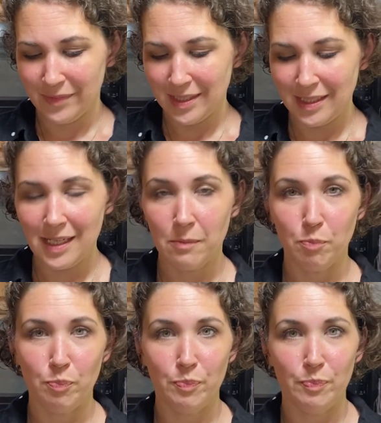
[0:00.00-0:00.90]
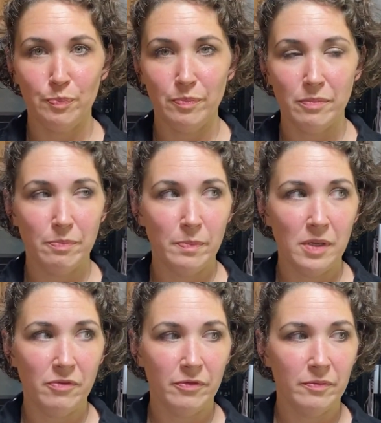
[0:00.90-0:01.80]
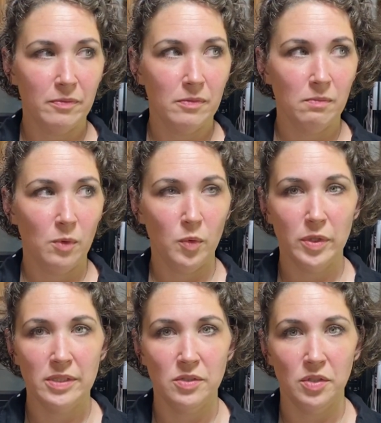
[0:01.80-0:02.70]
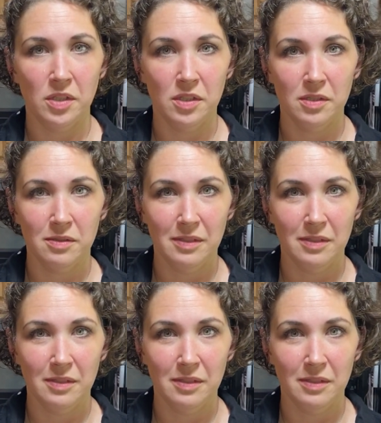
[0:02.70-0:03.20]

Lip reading: It's like beef oyster.